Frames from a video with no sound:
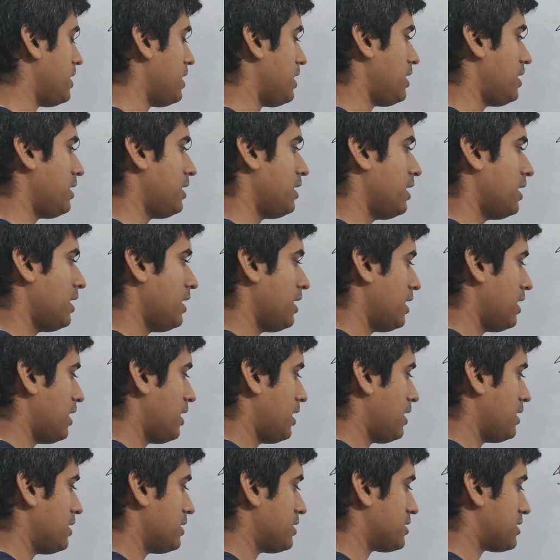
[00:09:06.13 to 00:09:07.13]
be
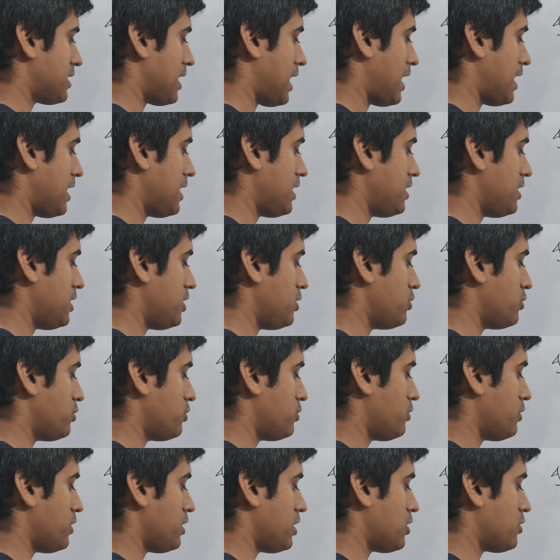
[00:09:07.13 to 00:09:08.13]
sin
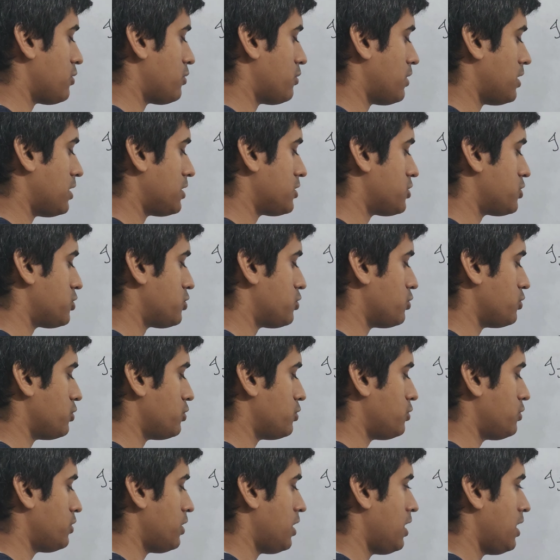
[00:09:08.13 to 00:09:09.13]
u equals
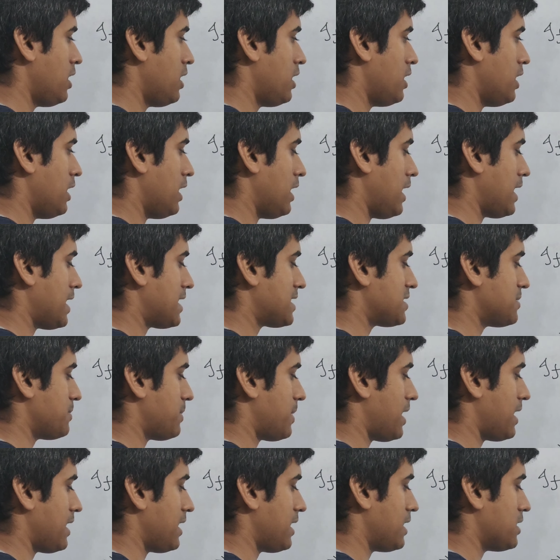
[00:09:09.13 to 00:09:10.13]
to x
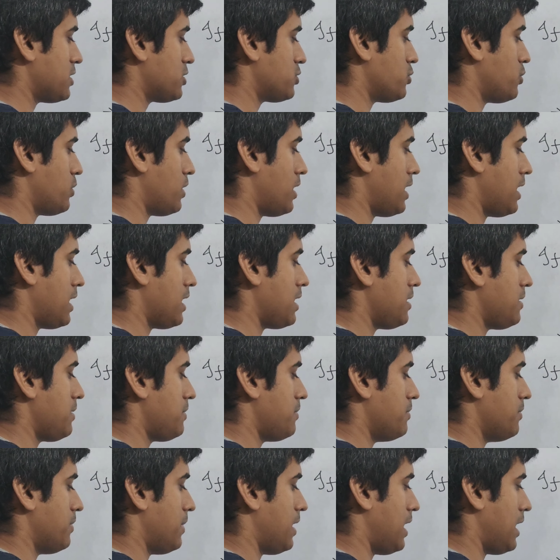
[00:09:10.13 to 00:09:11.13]
minus
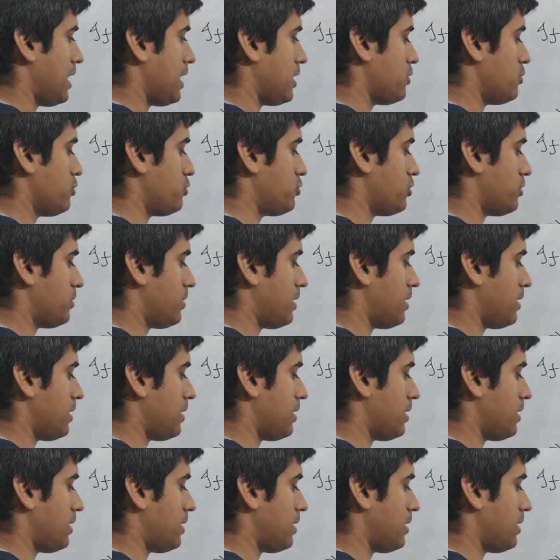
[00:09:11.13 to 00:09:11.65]
y by root